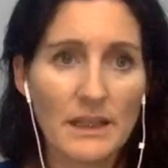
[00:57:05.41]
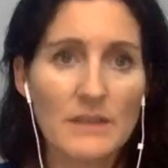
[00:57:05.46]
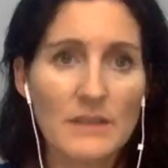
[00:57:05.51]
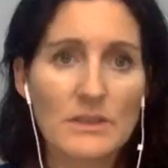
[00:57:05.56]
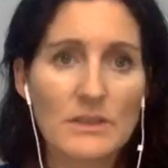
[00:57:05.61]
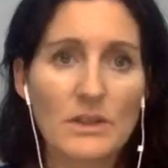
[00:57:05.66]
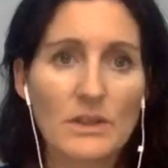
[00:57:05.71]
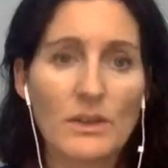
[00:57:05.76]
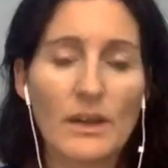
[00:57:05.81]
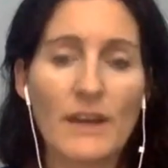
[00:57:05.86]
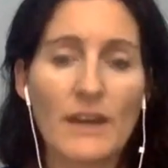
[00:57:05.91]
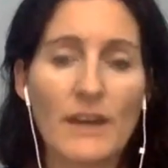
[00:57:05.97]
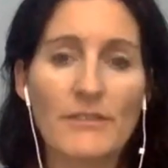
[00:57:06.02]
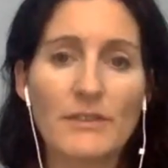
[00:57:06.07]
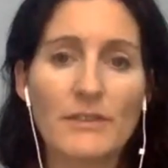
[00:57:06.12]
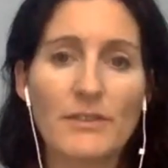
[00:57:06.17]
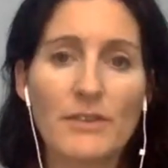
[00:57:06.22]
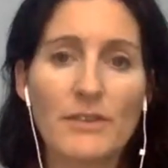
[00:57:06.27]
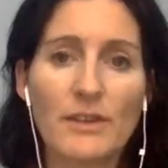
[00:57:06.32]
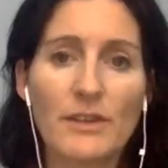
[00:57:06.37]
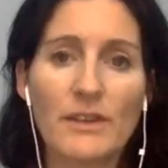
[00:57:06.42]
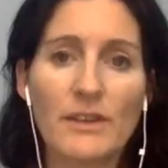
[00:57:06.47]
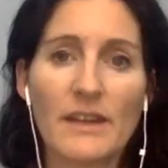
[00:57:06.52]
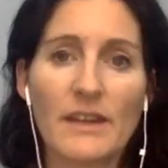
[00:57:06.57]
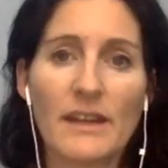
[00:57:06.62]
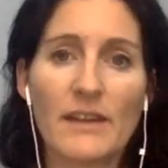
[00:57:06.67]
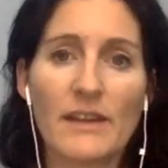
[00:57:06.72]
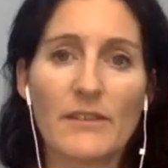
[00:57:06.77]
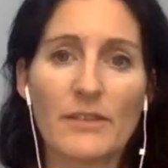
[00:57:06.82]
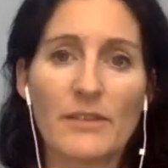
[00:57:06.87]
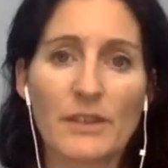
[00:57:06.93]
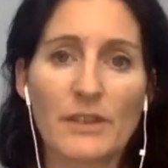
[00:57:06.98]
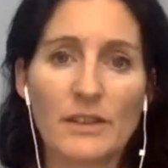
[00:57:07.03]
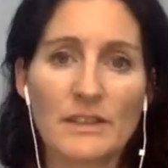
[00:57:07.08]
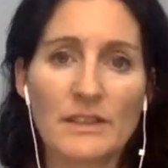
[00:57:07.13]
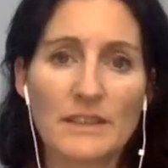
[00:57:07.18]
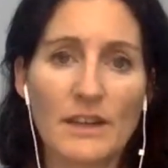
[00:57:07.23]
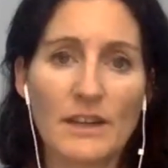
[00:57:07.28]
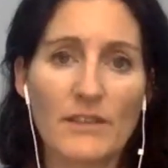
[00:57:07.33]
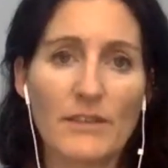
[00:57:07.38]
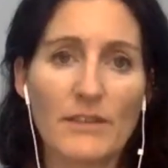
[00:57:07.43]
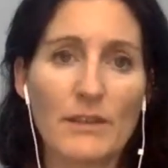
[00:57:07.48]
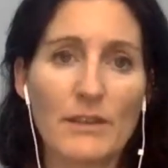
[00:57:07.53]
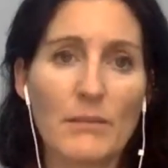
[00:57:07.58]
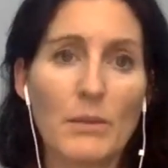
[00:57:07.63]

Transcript: so you have to figure that out for yourself and the